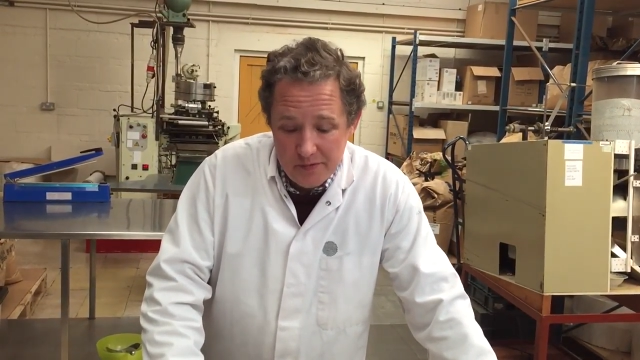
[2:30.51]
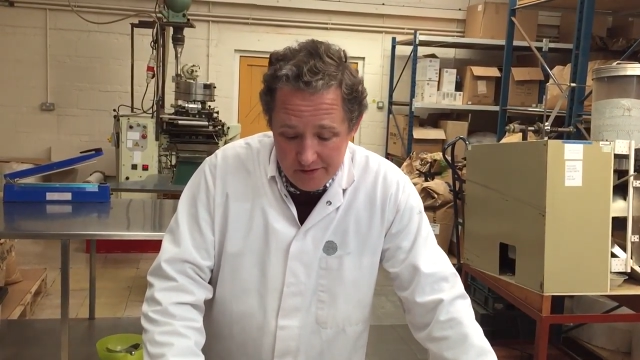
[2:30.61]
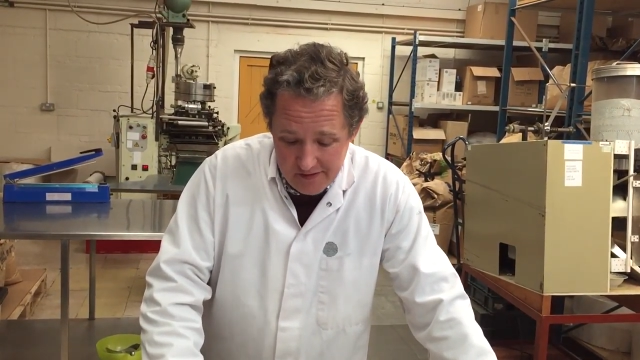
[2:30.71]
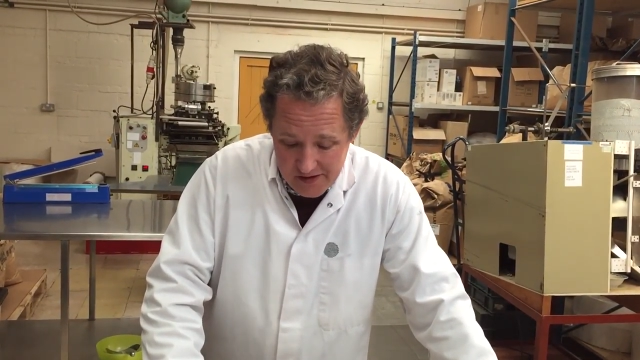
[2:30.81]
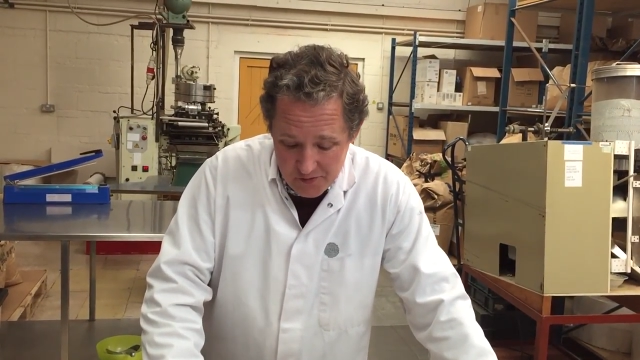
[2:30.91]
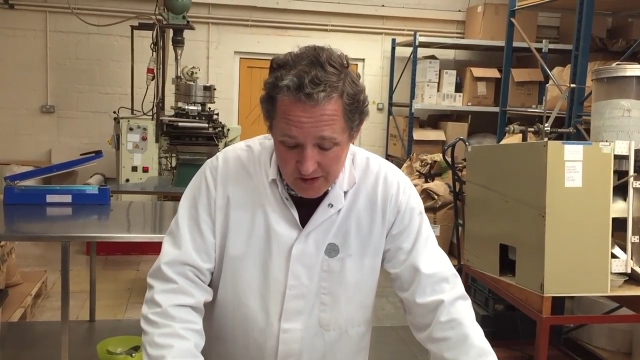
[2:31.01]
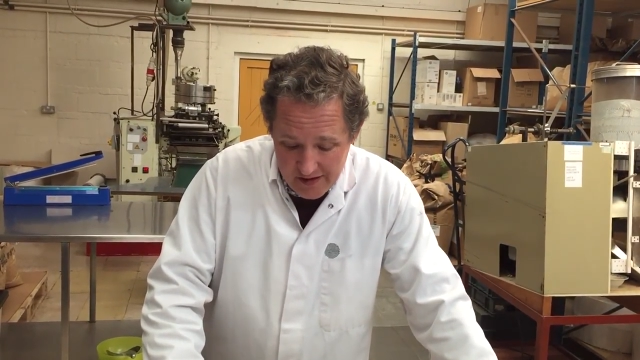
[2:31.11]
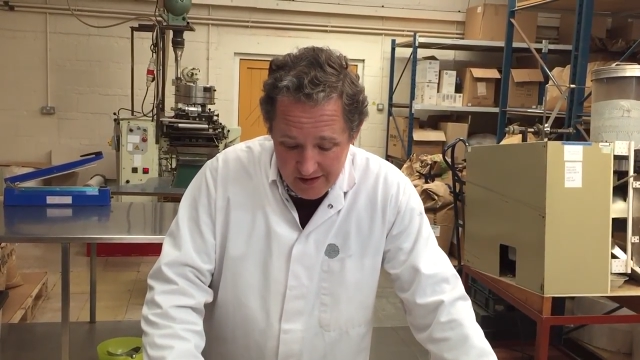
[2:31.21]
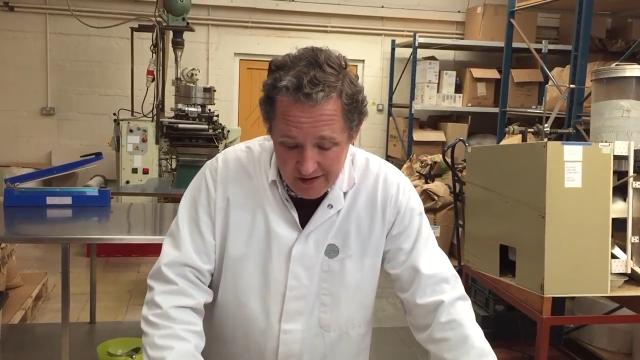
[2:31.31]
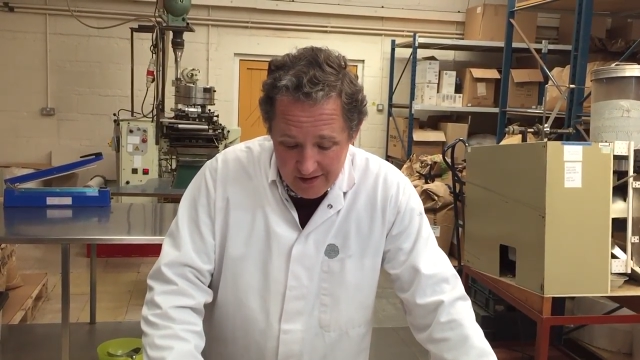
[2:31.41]
But
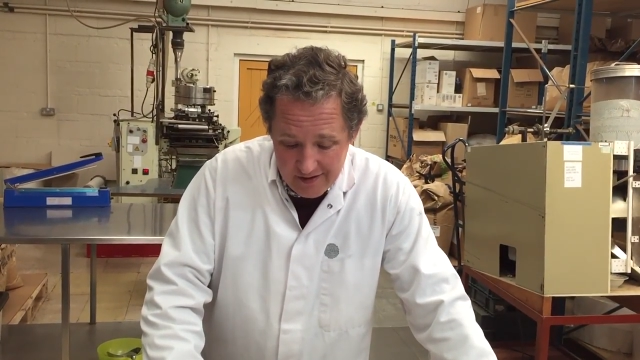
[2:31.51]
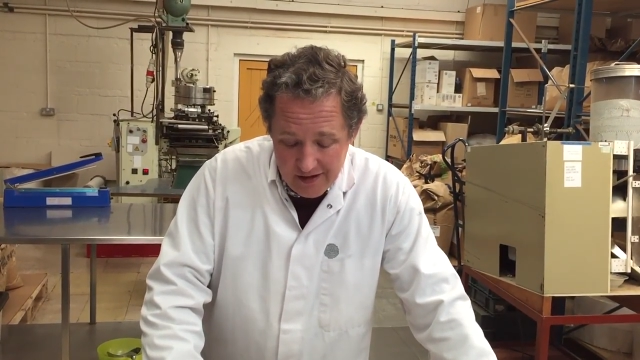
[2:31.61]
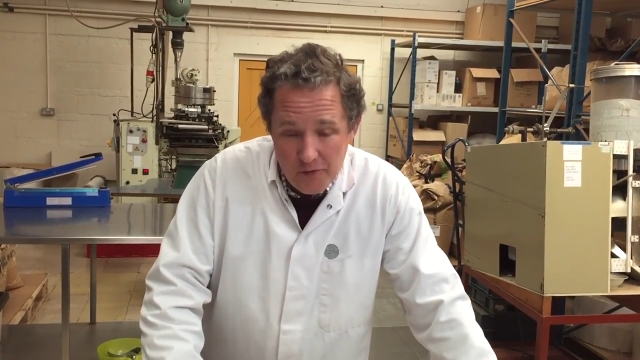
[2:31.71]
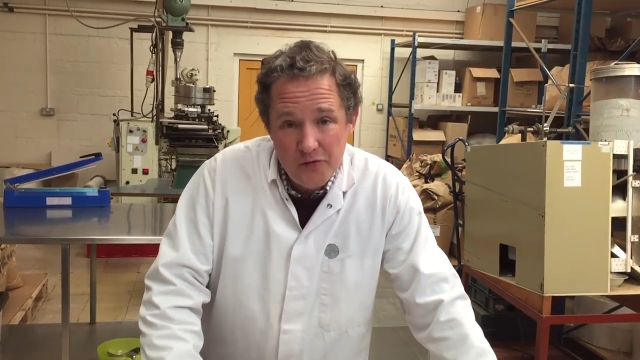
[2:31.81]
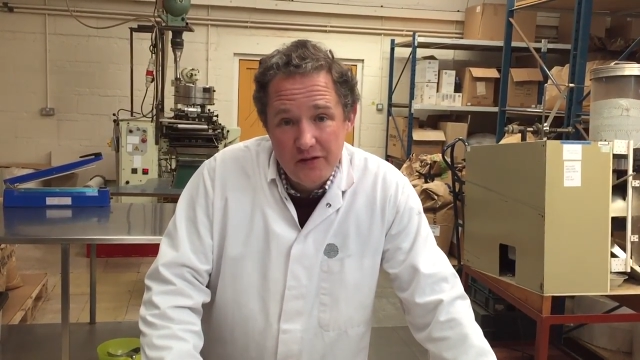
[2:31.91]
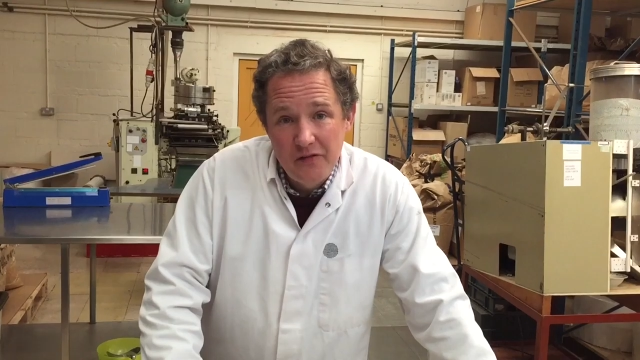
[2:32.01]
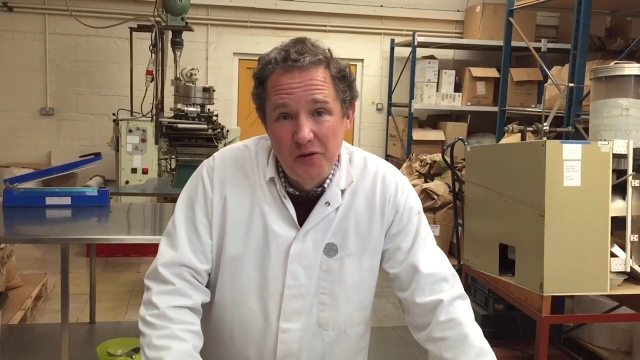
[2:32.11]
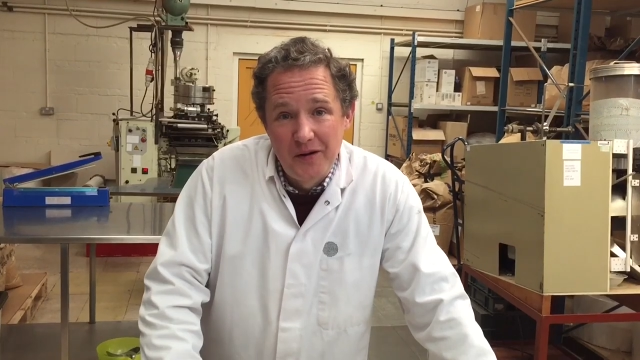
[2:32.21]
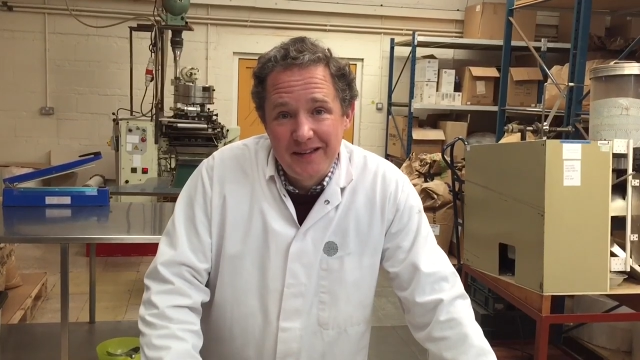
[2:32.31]
equally, it won't give you